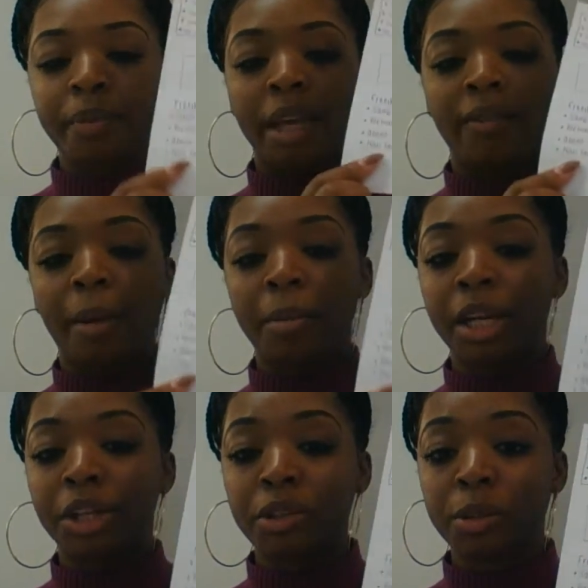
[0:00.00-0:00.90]
if I'm going
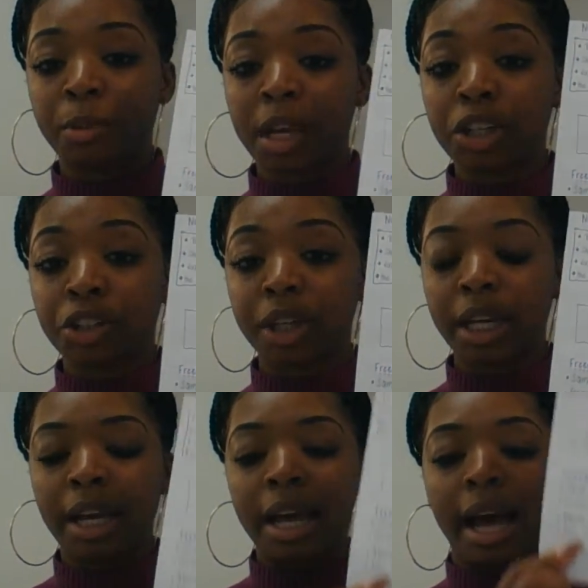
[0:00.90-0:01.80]
to use
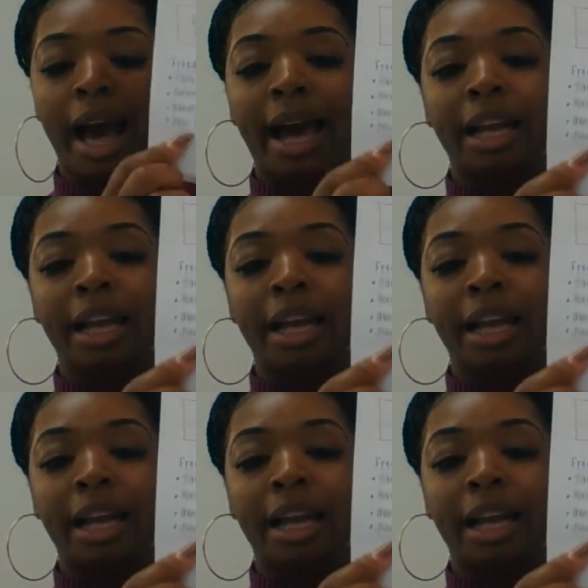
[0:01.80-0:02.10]
bigotry, I